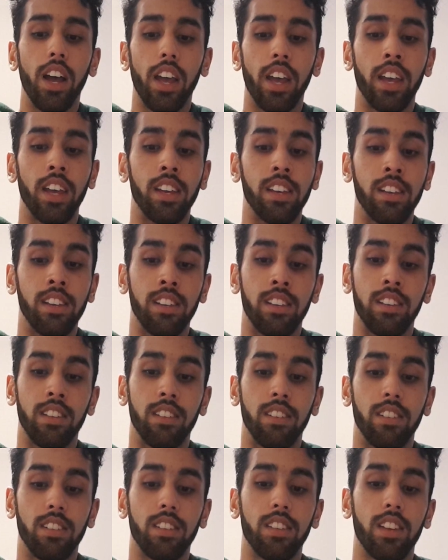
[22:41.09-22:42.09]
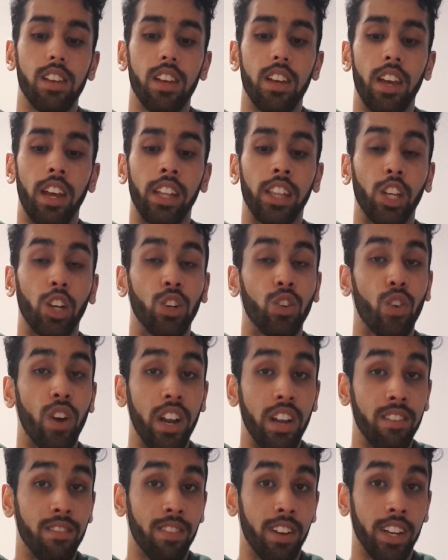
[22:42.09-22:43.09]
is in the
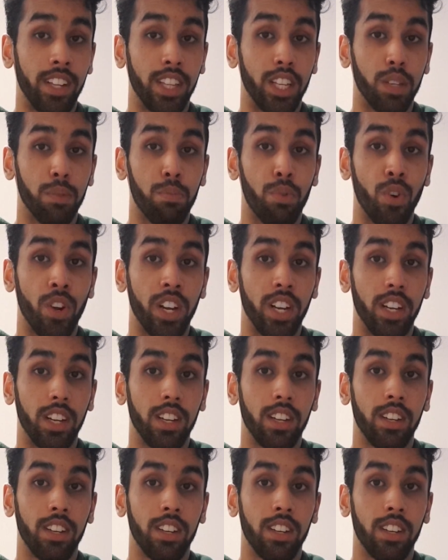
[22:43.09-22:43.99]
grave at this point.